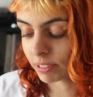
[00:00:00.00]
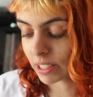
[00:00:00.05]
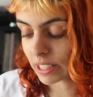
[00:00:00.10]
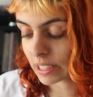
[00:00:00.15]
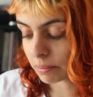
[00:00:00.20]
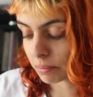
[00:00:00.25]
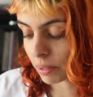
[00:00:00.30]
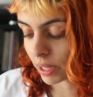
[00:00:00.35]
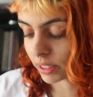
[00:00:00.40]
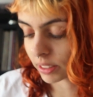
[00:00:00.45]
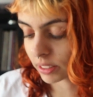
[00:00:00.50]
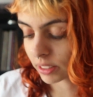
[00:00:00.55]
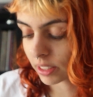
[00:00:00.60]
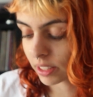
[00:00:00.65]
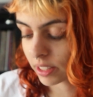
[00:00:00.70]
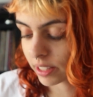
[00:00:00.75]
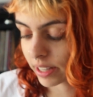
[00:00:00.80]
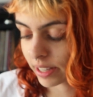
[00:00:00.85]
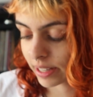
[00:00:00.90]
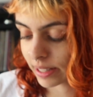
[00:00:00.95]
this month.
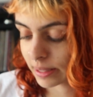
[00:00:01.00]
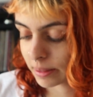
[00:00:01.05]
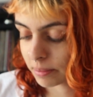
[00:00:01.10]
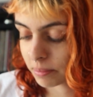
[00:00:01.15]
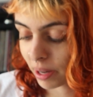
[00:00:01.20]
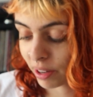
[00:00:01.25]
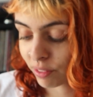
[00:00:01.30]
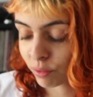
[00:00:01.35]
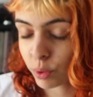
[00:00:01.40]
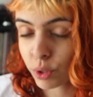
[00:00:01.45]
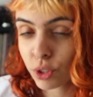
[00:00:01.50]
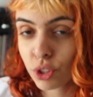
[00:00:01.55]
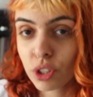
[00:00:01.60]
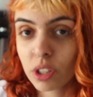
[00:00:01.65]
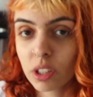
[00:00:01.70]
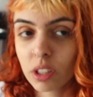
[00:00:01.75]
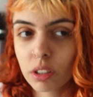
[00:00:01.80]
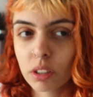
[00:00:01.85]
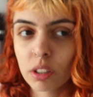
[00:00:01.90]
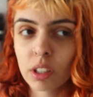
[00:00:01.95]
I've watched
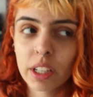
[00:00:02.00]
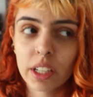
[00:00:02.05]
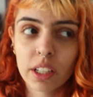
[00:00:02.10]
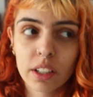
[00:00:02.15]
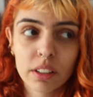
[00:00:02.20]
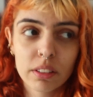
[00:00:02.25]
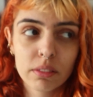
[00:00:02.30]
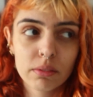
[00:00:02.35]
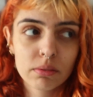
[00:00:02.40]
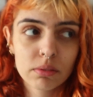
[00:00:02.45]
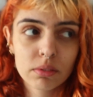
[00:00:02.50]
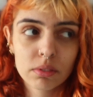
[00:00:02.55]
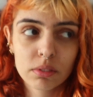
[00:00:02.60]
like